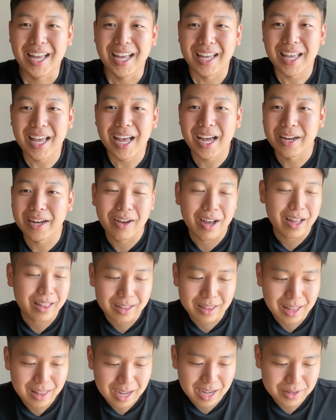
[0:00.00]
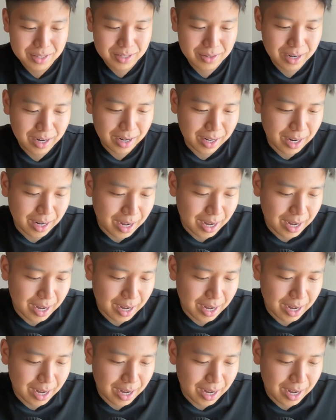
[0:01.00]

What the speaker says: Yeah, no, I think that was great.